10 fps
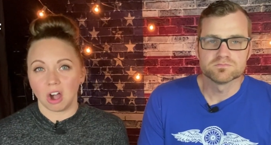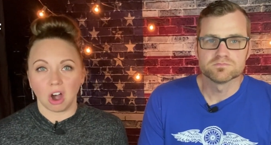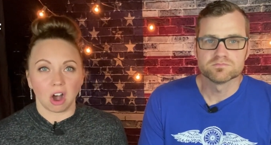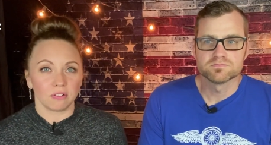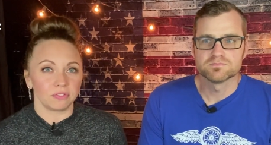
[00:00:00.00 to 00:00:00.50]

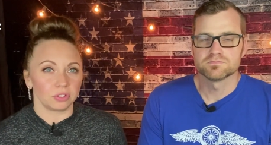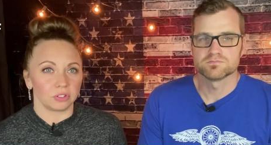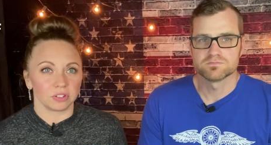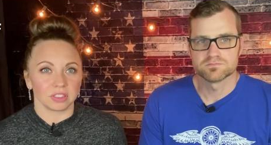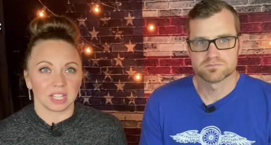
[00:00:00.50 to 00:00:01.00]

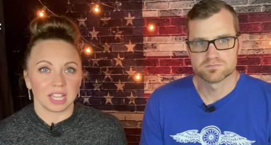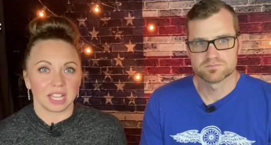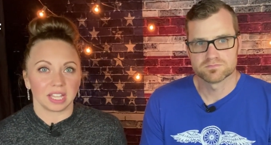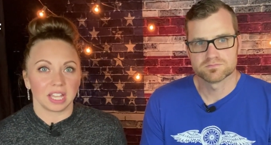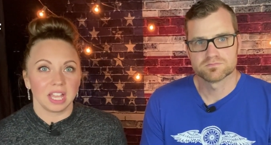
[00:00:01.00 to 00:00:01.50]
Speaker 1: awful
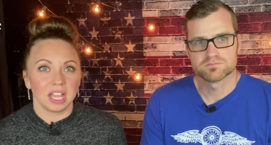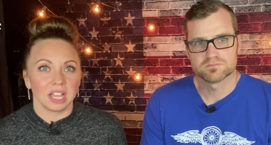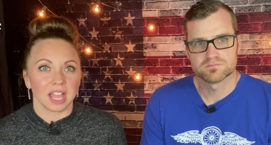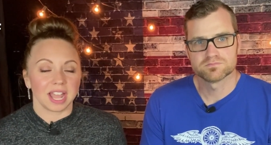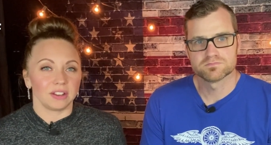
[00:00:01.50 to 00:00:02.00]
thing.
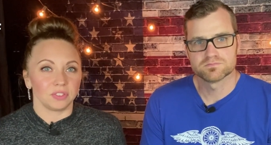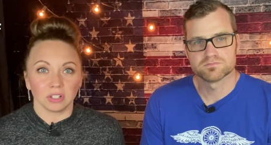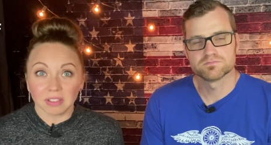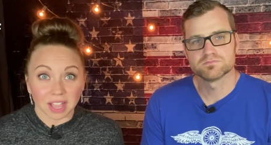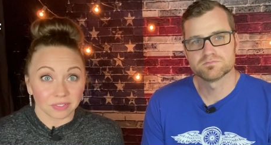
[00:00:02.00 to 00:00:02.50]
And if
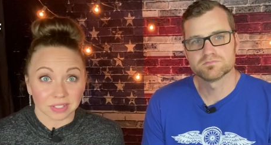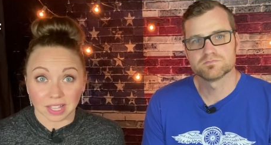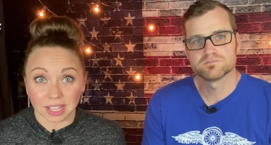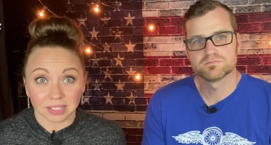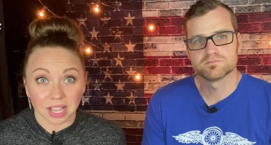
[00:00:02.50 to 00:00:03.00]
your life is
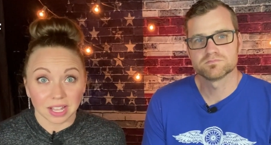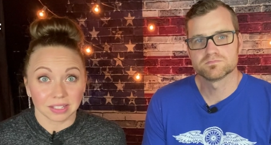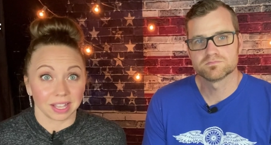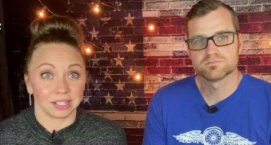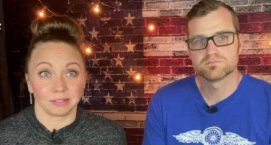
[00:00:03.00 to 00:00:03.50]
like that,
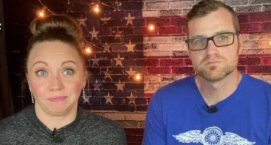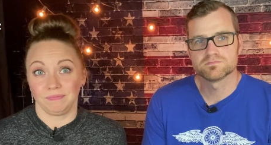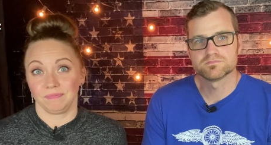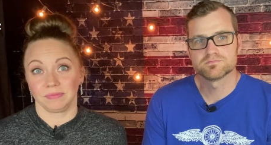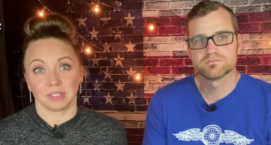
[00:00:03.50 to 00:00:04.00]
like,
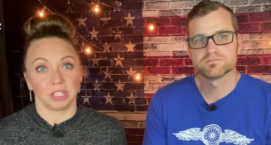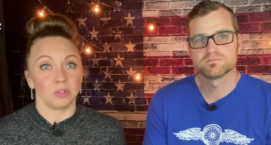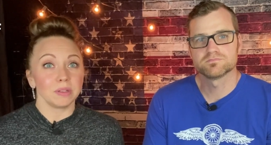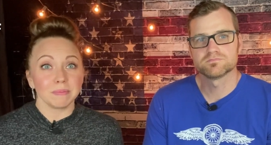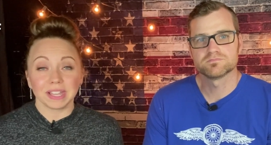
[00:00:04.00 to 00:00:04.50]

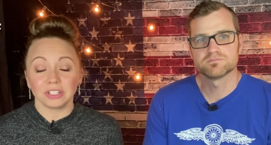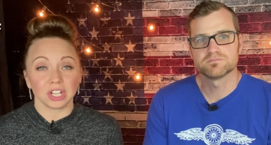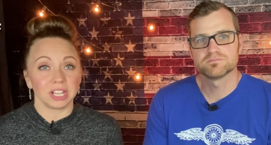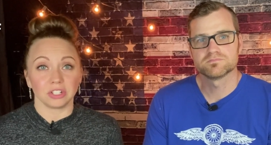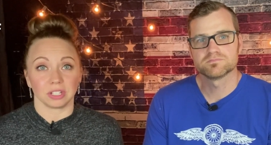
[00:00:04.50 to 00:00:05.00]
you can make
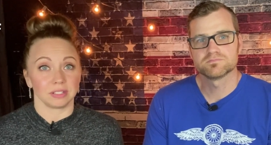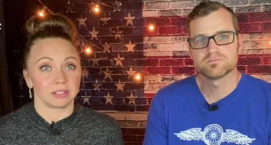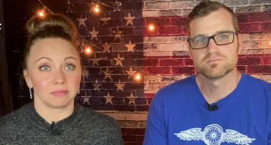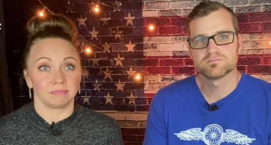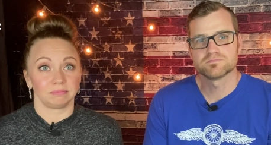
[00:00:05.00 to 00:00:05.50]

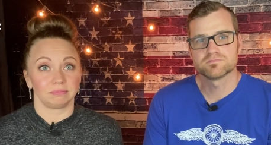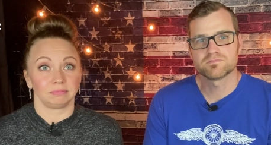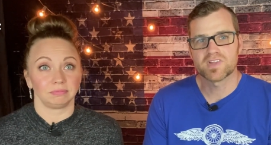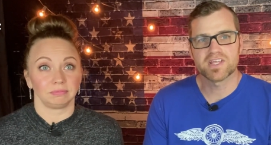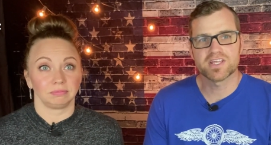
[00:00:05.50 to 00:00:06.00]
changes.
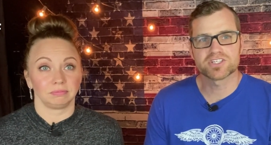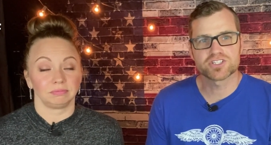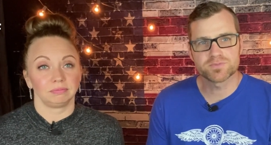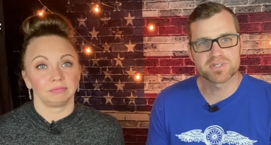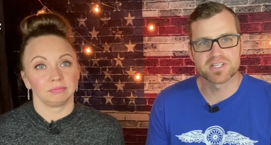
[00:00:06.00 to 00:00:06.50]
Speaker 2: It
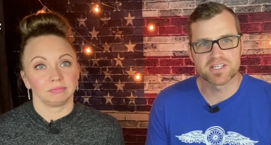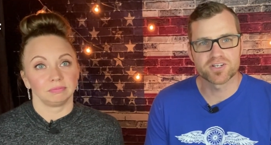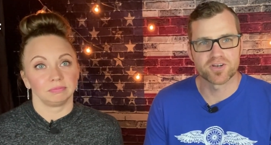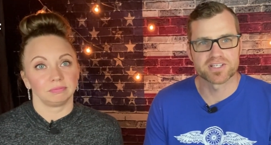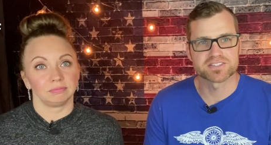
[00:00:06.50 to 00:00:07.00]
should be
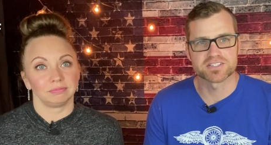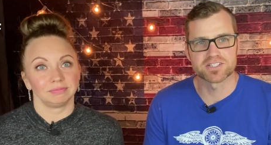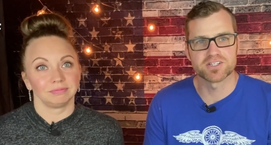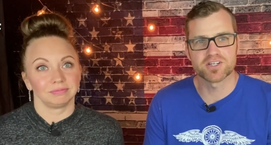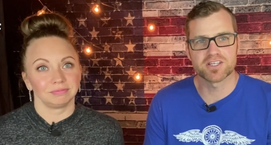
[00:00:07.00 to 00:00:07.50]

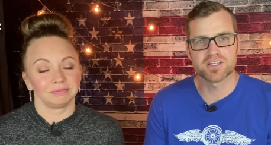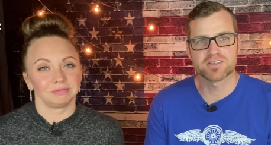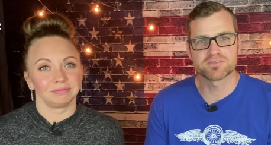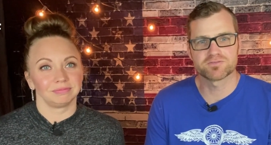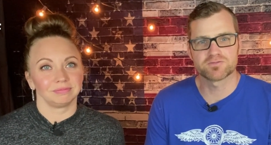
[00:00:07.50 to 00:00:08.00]
interesting.
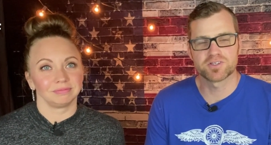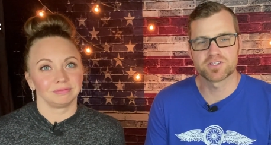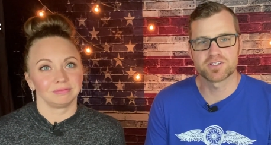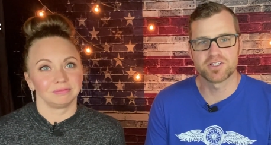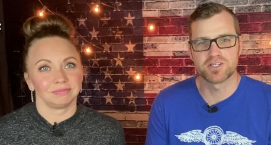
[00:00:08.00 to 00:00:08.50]
If
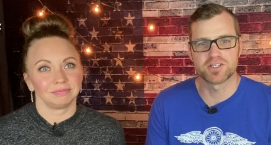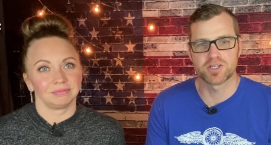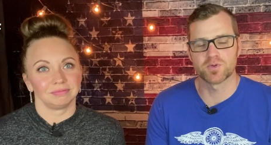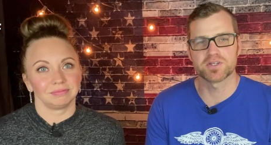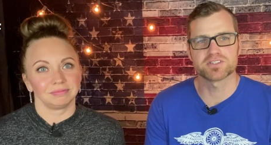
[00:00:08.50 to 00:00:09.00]

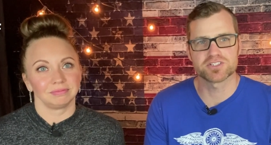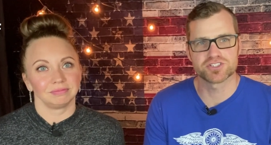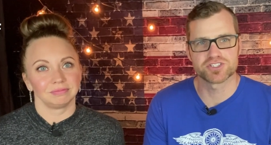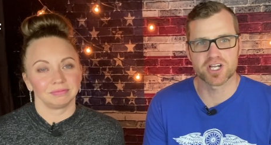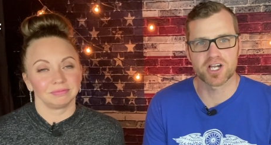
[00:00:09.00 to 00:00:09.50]
going to
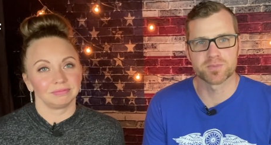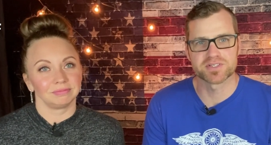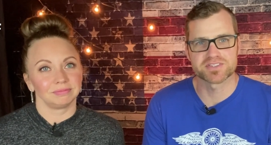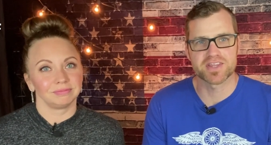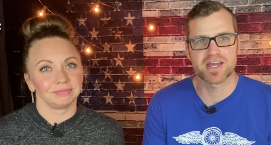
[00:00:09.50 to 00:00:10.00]
your job
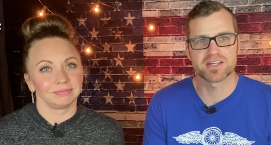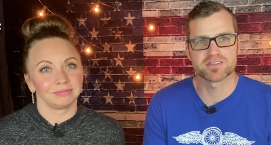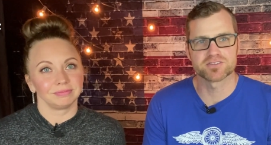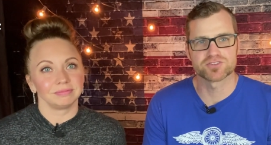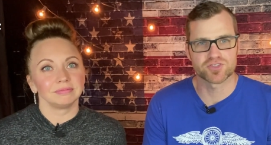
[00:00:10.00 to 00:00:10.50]
is
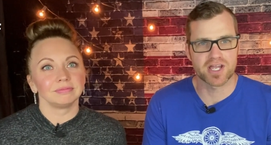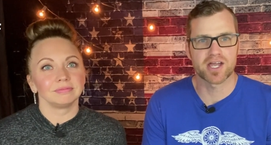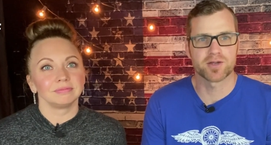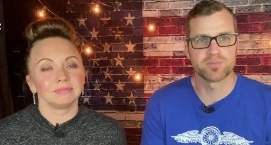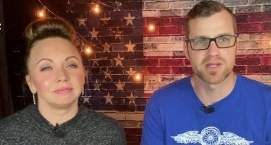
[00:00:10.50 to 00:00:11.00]
that
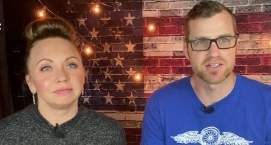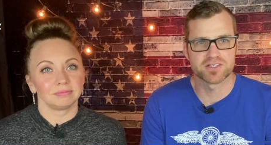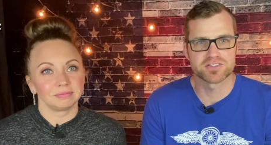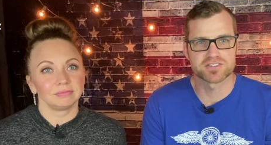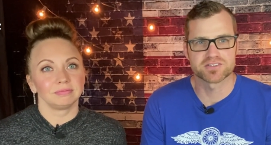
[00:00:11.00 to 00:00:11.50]
drab and
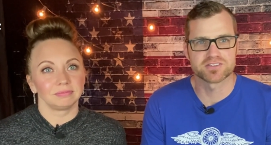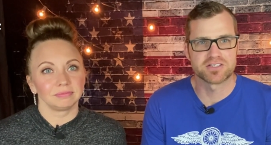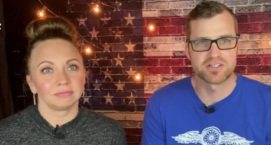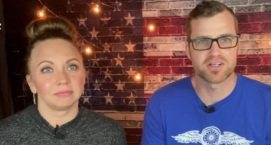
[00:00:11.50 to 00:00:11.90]
you're